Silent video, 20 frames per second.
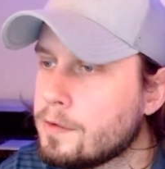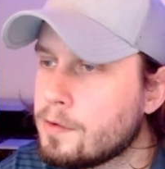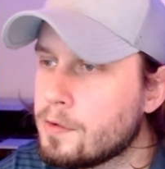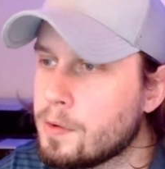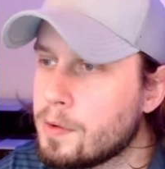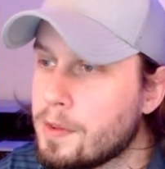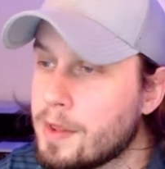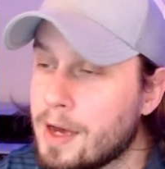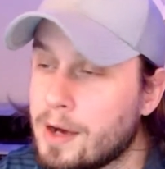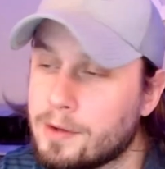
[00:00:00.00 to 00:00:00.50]

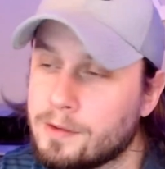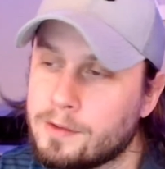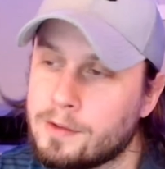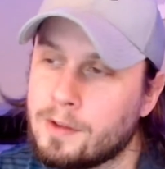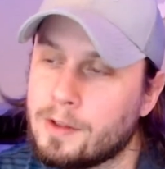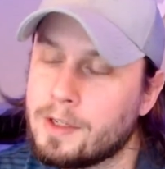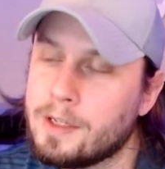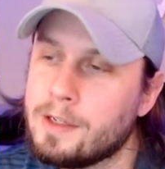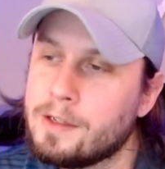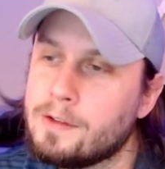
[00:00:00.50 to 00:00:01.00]

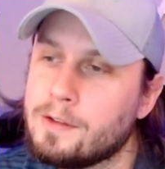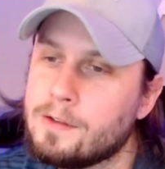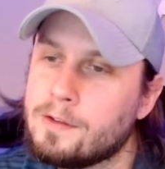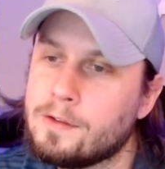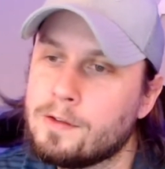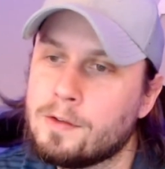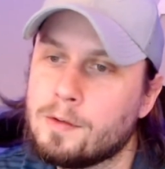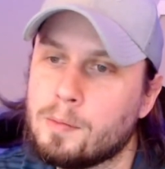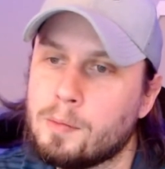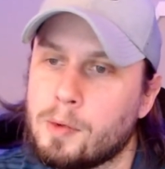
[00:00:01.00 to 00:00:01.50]
2,000
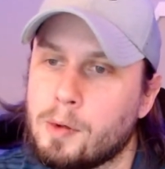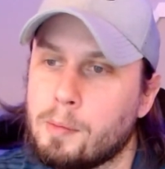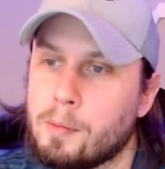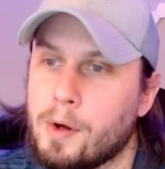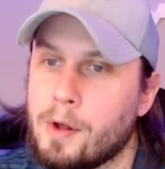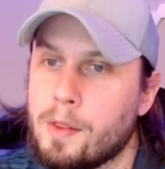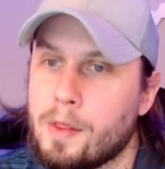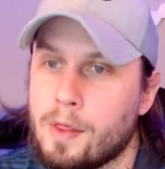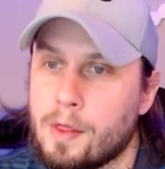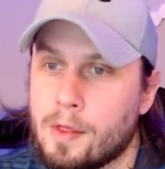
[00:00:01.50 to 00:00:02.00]
leads per
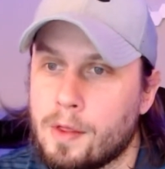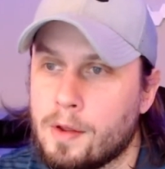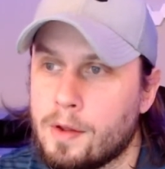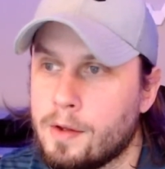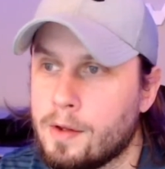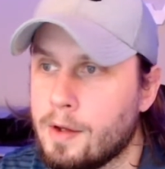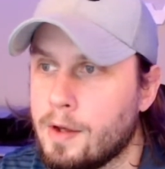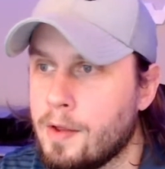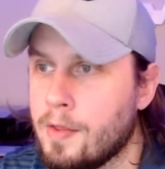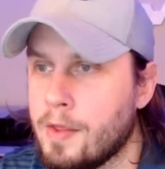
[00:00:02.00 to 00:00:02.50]
month,
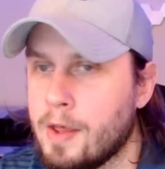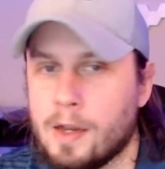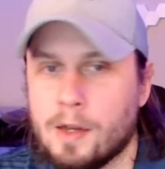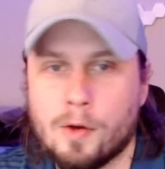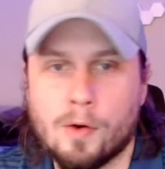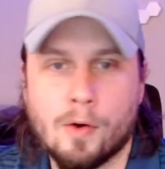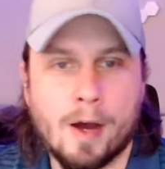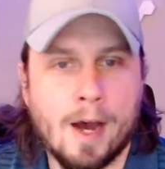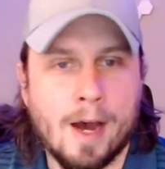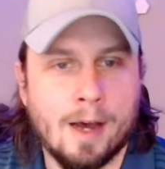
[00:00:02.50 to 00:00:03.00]
and then
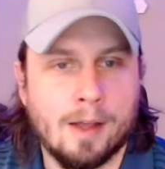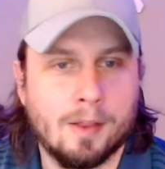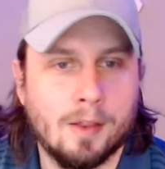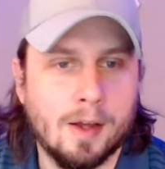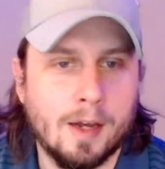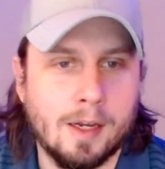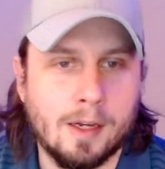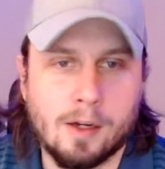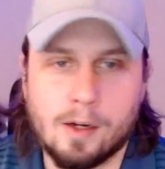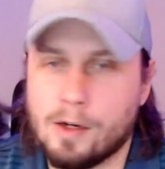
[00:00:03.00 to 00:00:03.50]
you'll add
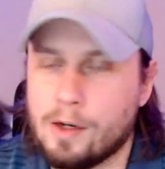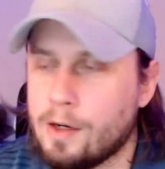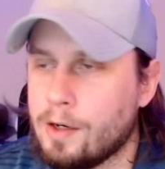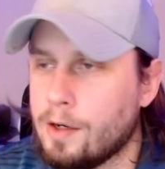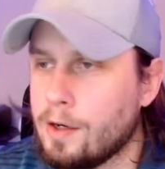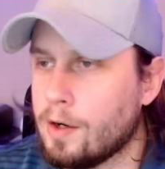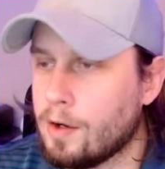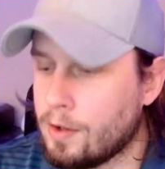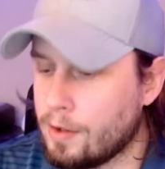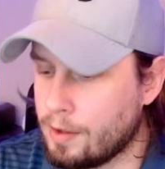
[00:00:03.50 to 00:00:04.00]
like
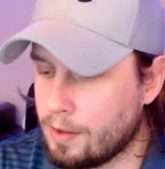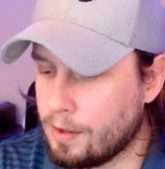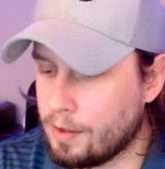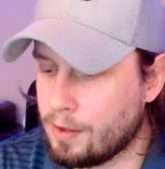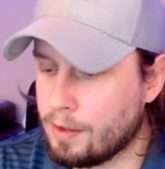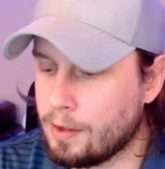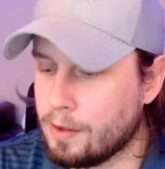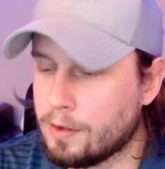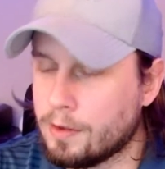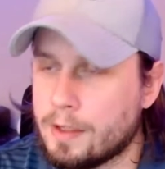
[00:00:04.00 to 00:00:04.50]
your
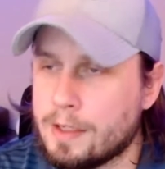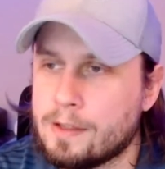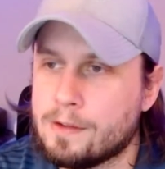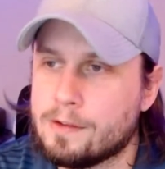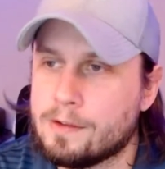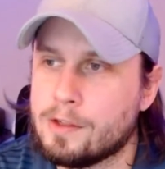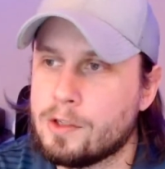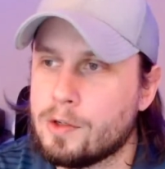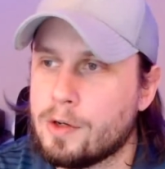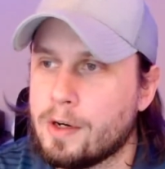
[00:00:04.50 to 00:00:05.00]
leads
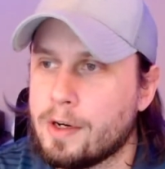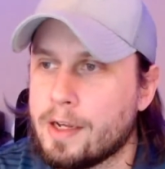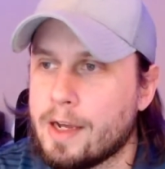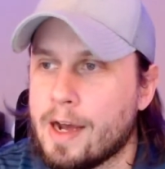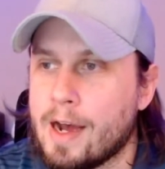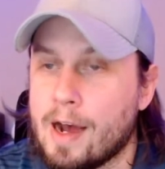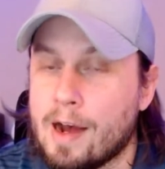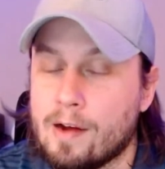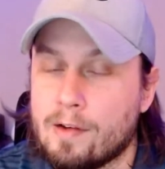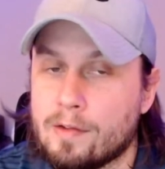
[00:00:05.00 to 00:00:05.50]
that you already
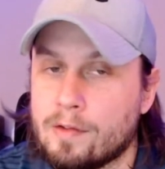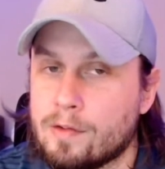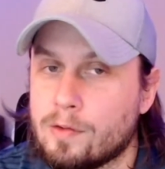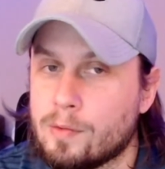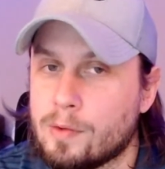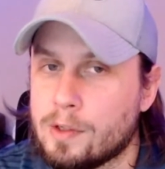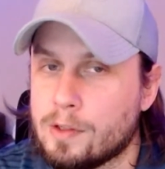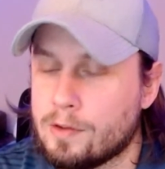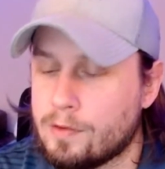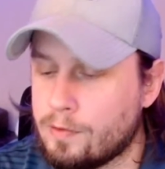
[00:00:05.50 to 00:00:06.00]
have,
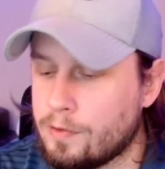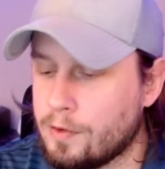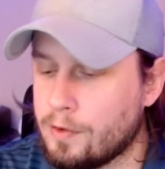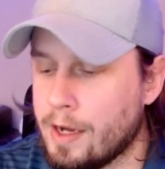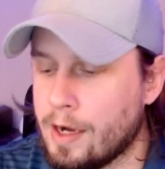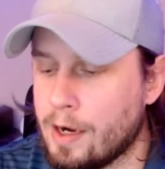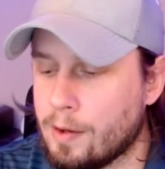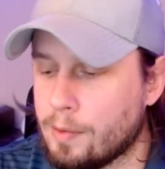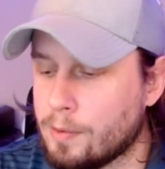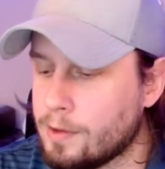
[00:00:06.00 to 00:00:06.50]
which for
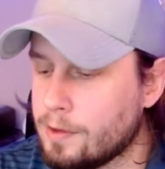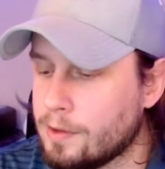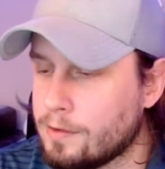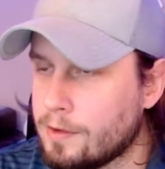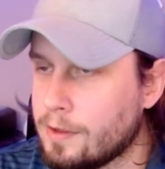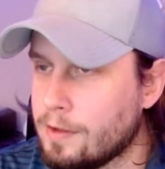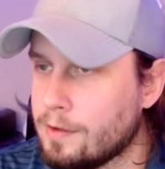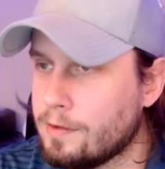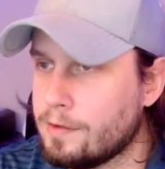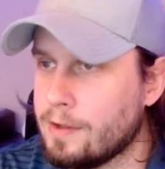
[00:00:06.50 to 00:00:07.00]
now we're just
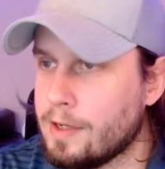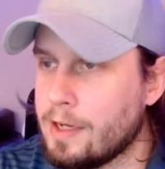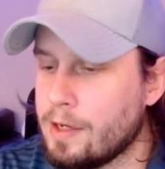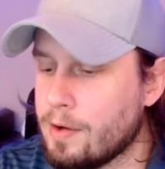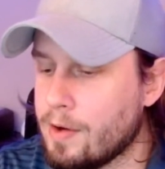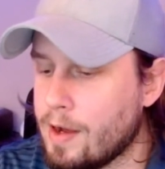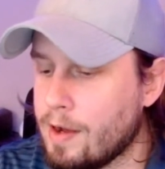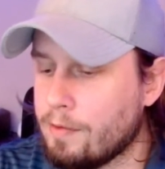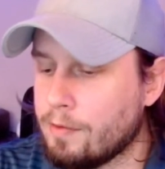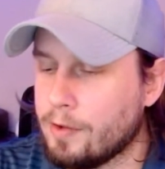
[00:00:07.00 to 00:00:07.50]
gonna say you
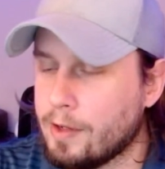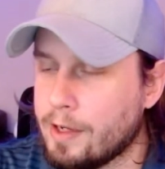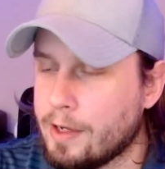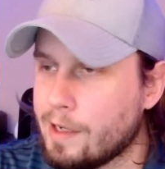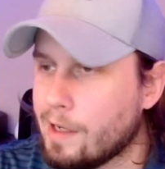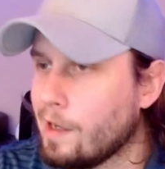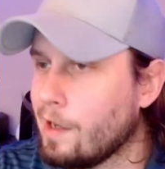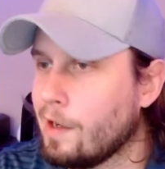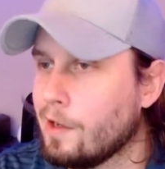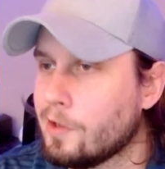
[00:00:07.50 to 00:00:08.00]
have like
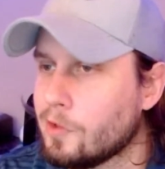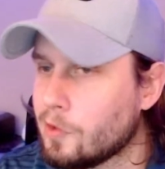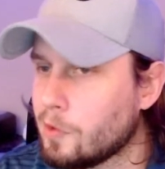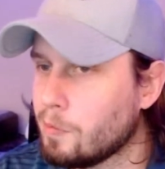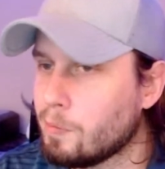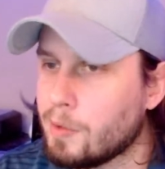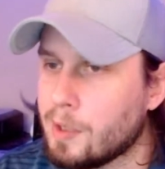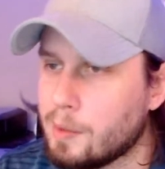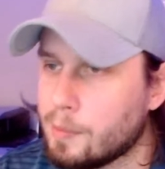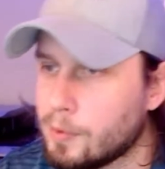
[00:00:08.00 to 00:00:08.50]

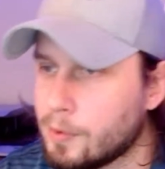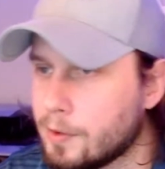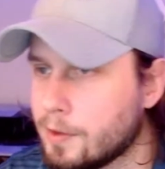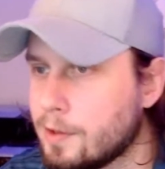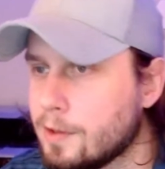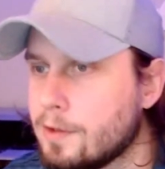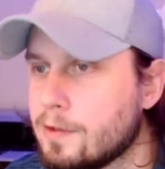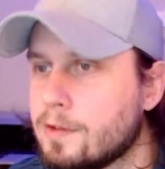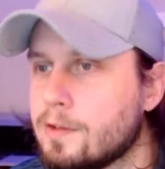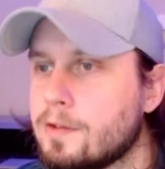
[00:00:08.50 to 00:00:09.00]
100 people in
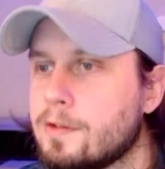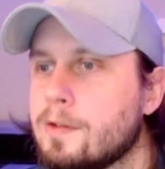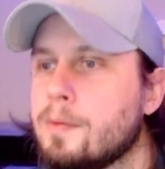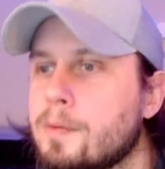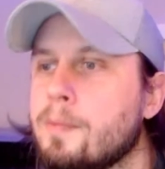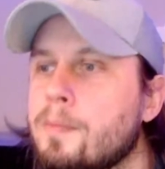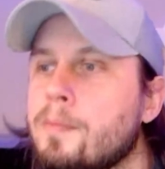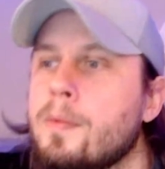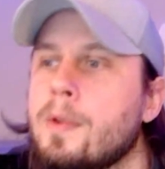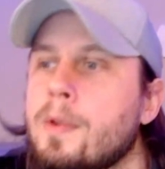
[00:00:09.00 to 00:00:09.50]
your system.